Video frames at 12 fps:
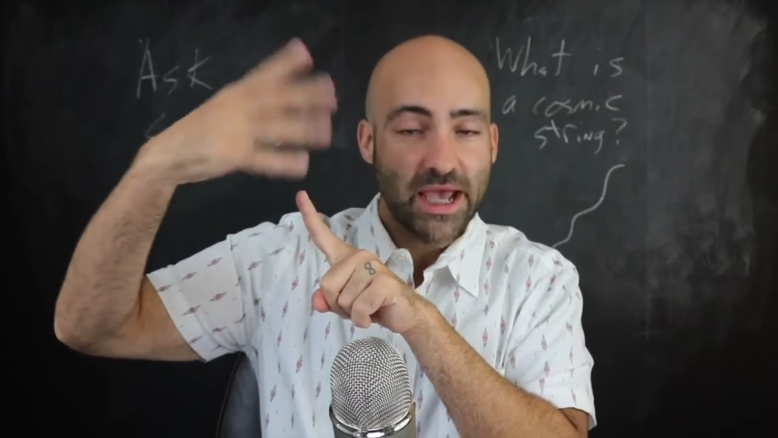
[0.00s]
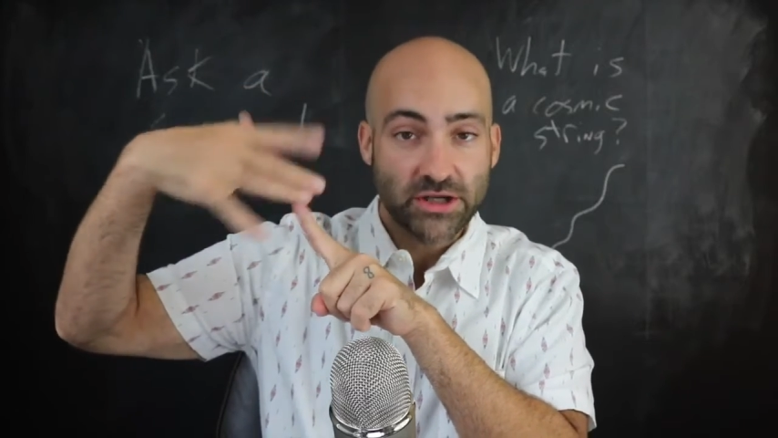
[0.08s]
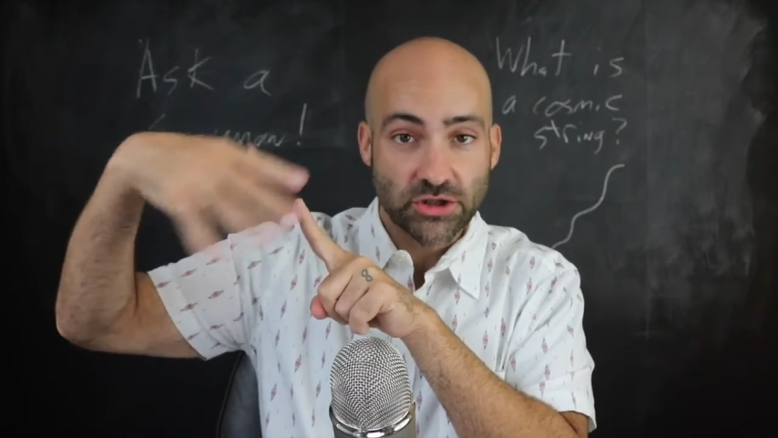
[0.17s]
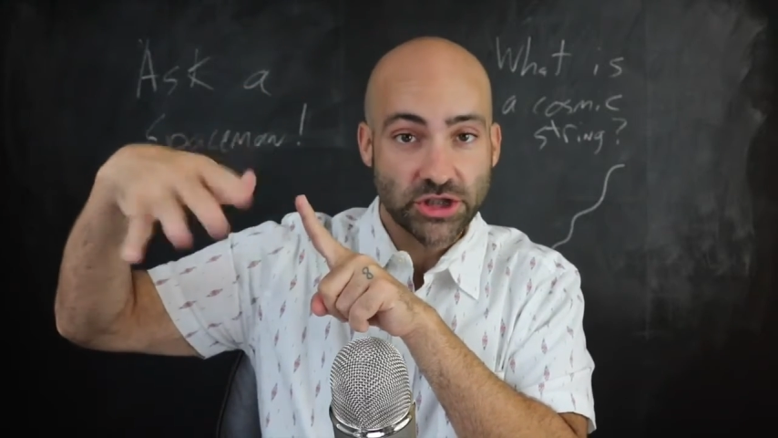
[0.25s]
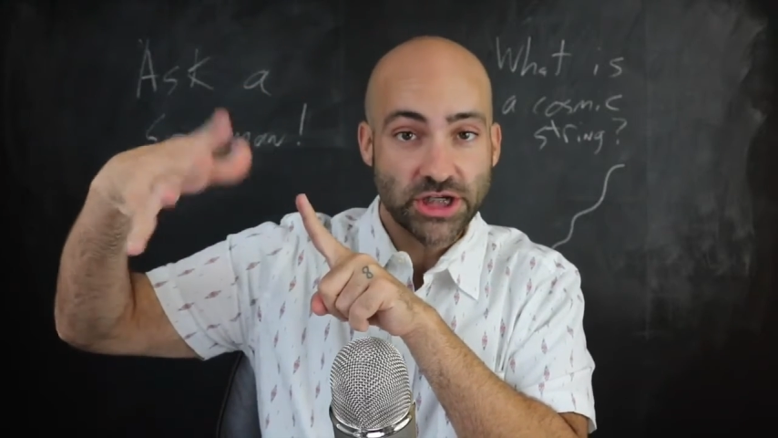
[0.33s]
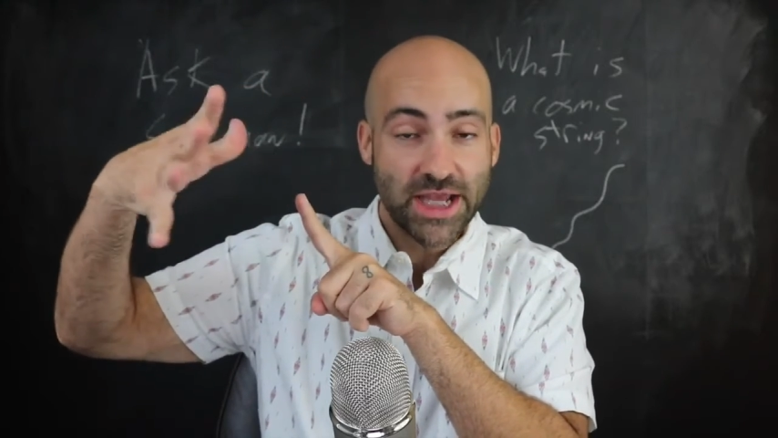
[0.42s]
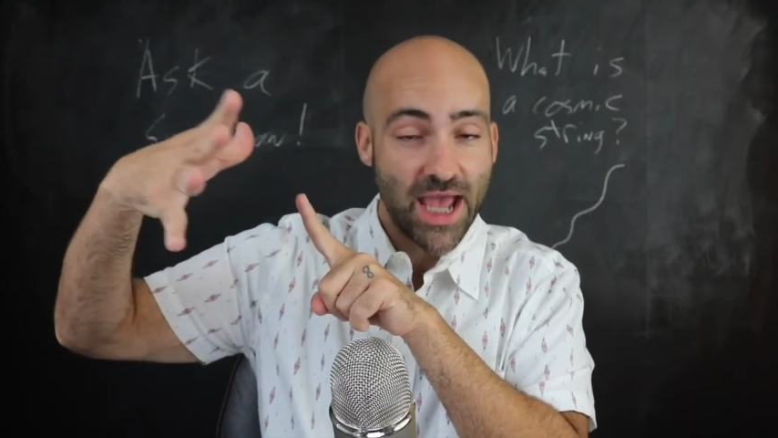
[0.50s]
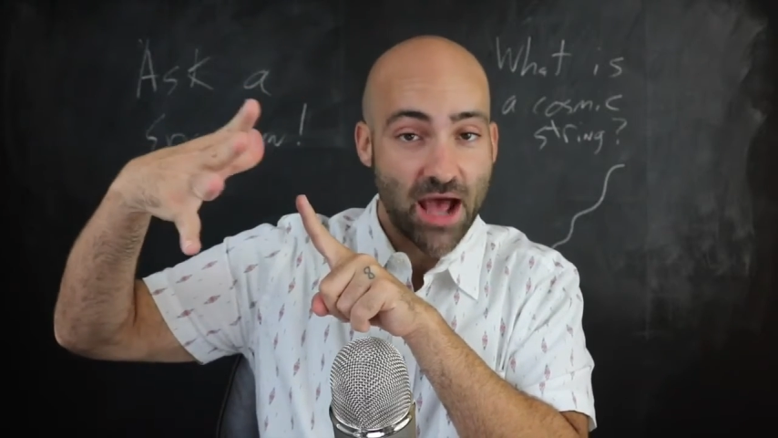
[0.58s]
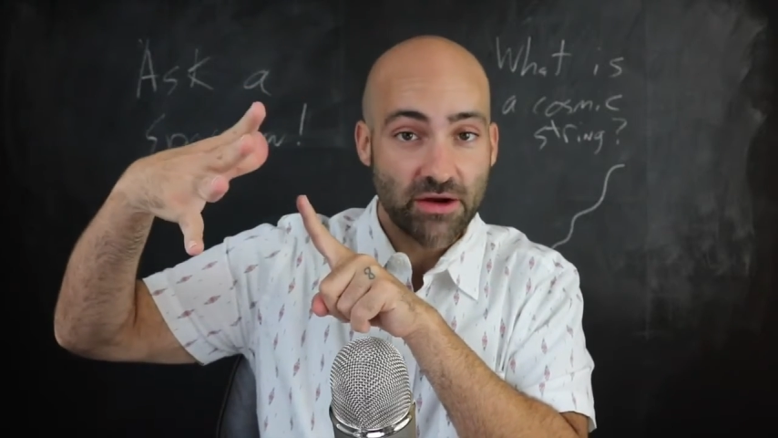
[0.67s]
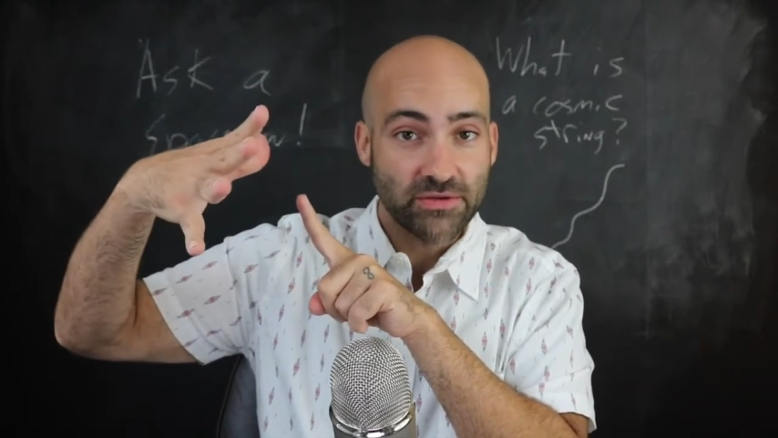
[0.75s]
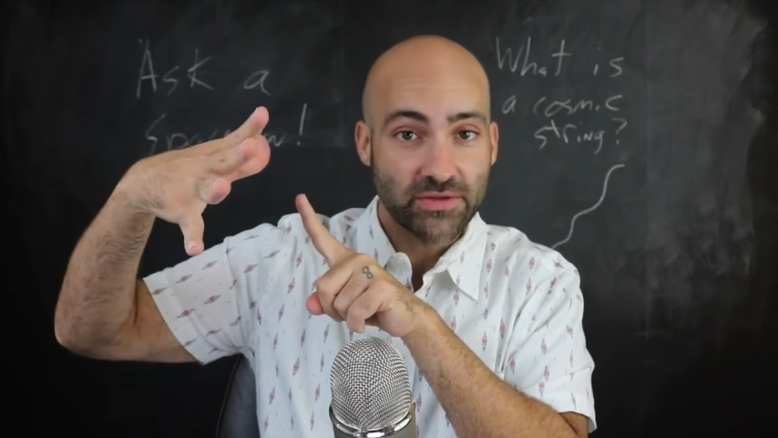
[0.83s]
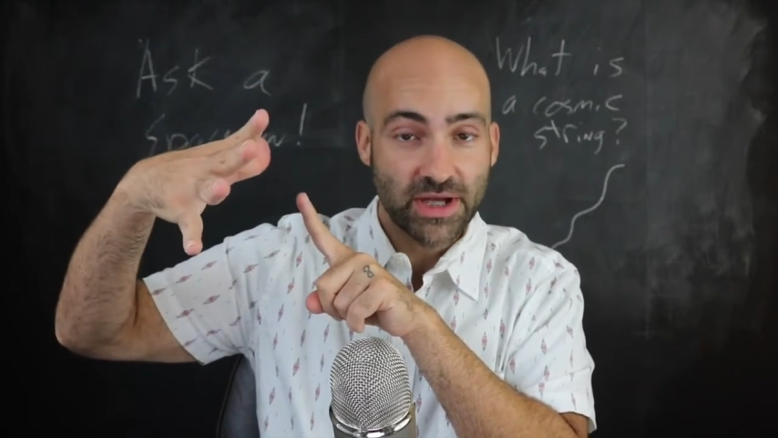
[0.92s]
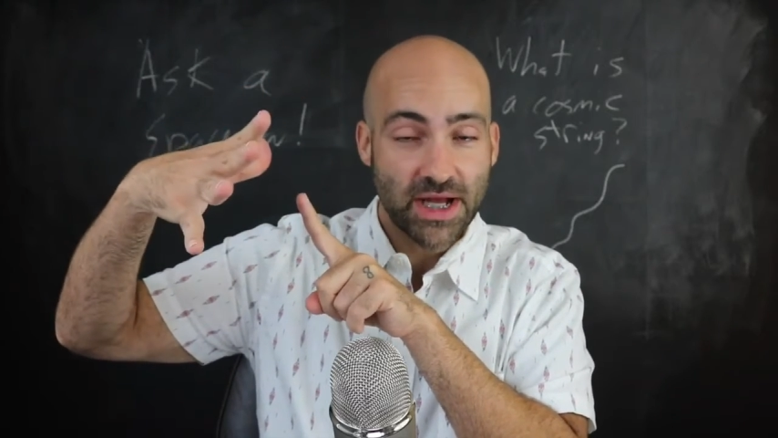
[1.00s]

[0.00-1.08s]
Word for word: energy out of the